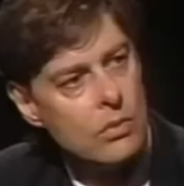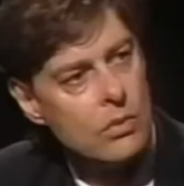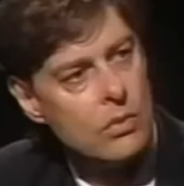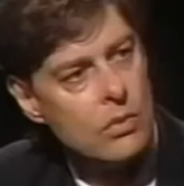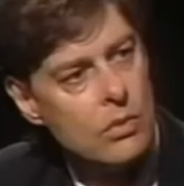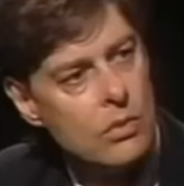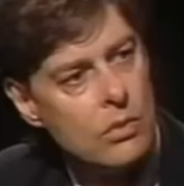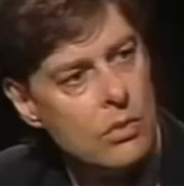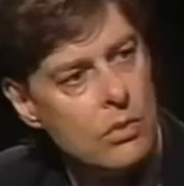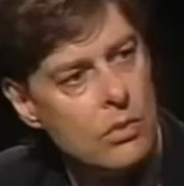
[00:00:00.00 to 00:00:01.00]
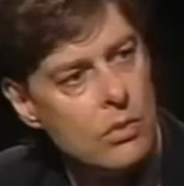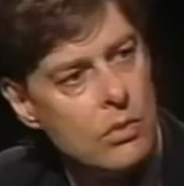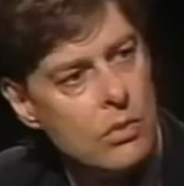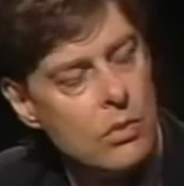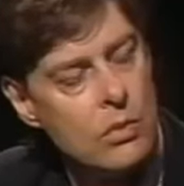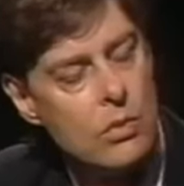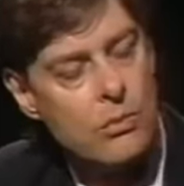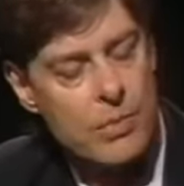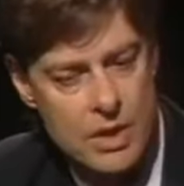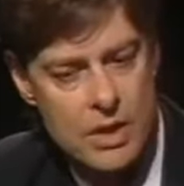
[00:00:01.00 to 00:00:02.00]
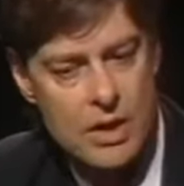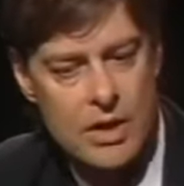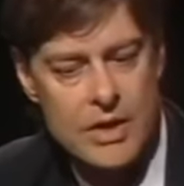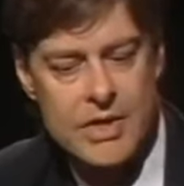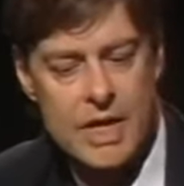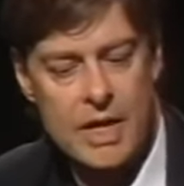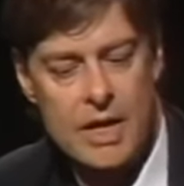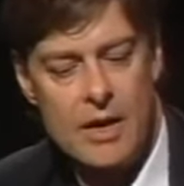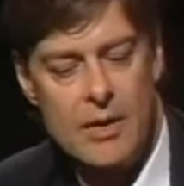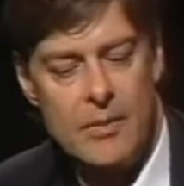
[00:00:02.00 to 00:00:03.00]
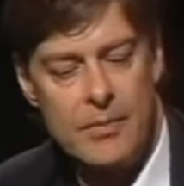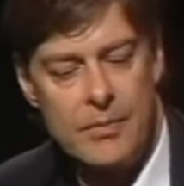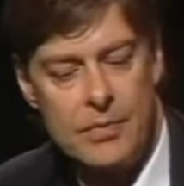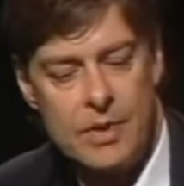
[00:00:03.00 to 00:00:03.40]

Israeli newspapers. Why? Because um,